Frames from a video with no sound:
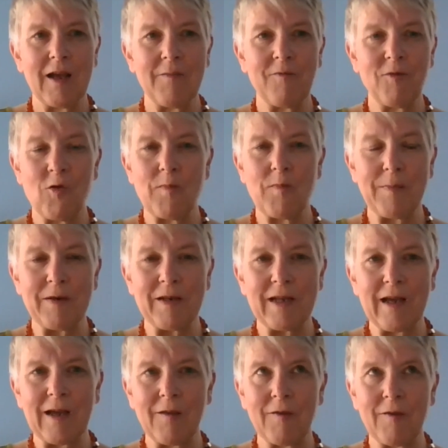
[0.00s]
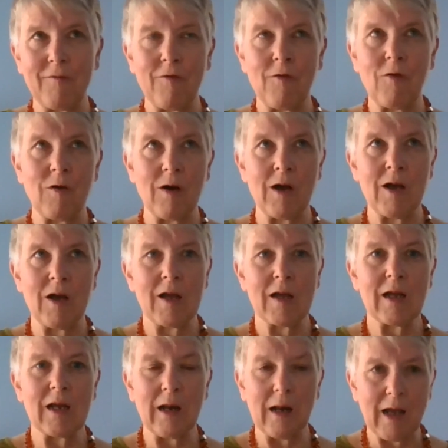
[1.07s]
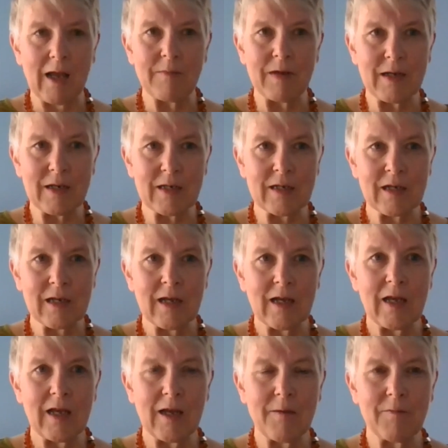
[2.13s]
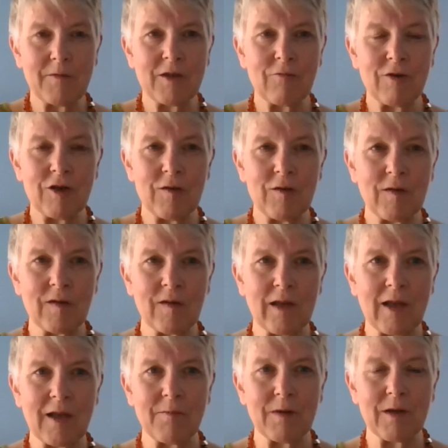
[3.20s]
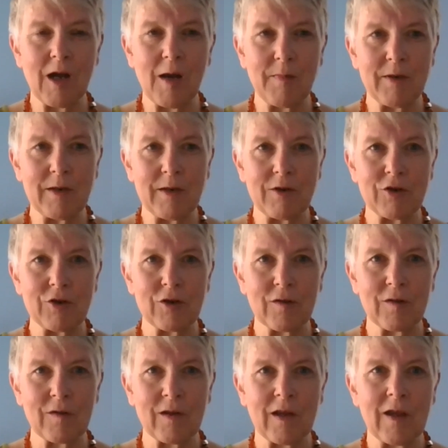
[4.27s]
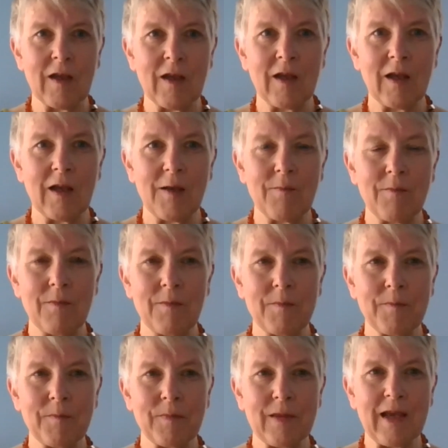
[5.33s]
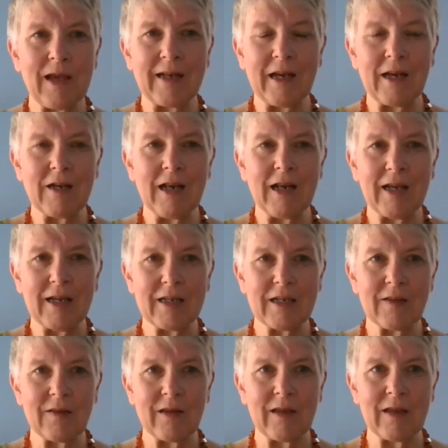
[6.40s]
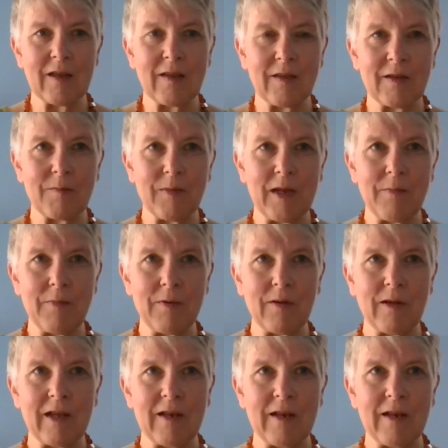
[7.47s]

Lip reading: for public health, for climate, to reduce carbon emissions. And I'd like to think that people